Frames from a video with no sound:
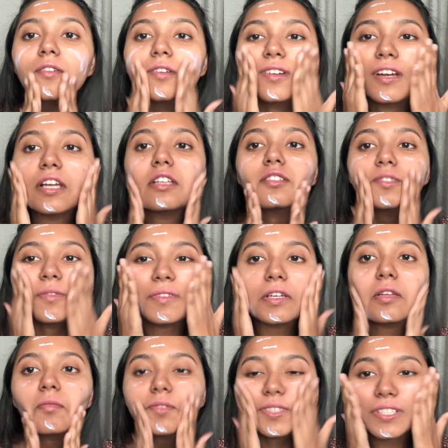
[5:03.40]
Alright, so I'm
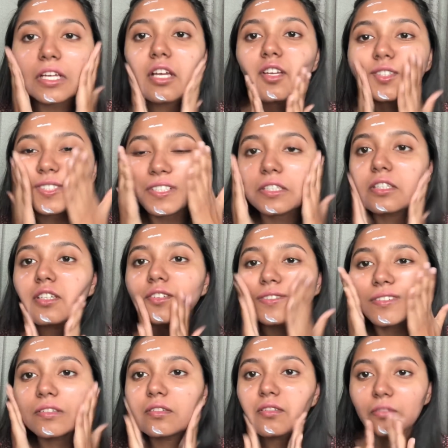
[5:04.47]
gonna massage it in
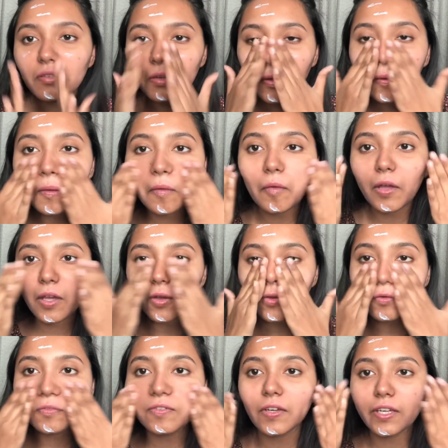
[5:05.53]
my
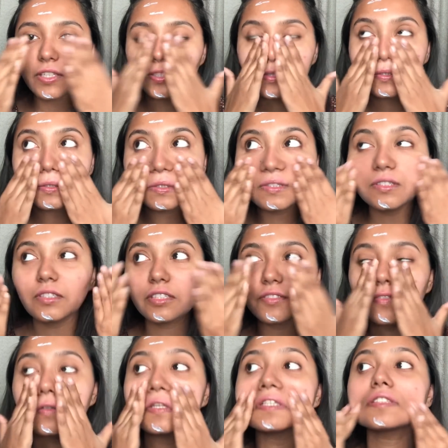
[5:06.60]
whole face. Oh, it
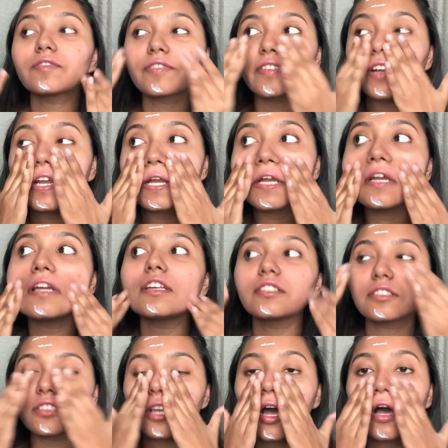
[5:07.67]
feels very
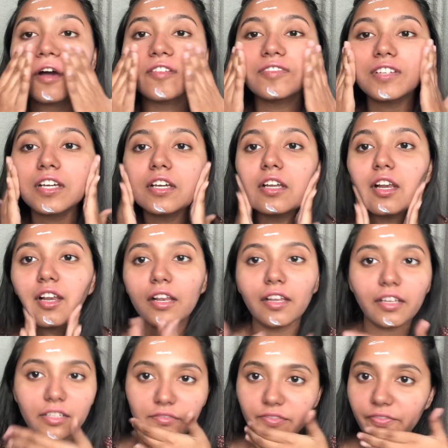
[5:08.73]
soft.
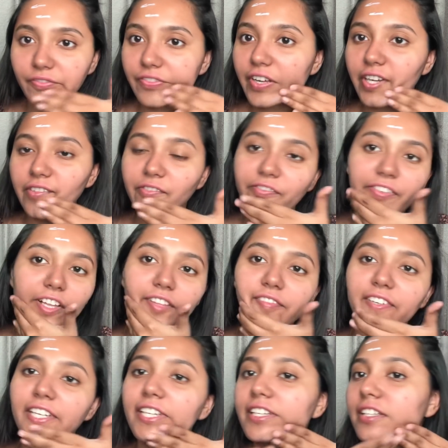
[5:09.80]
Like it's very
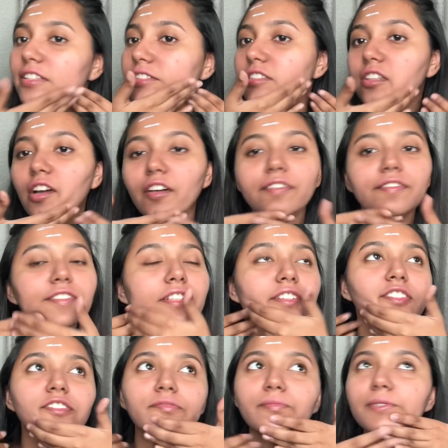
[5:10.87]
velvety and soft
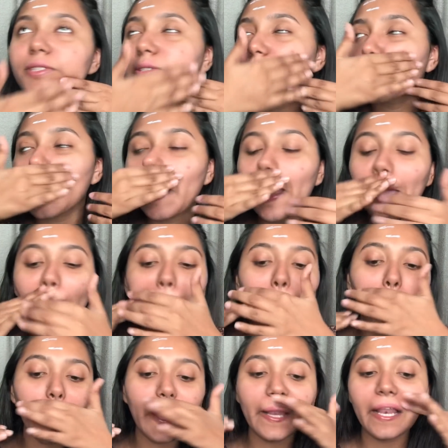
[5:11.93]
and smooth.
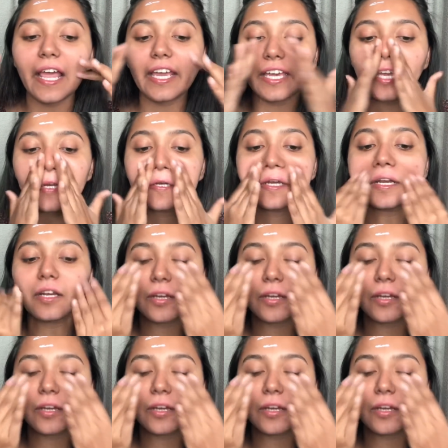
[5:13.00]
I like it.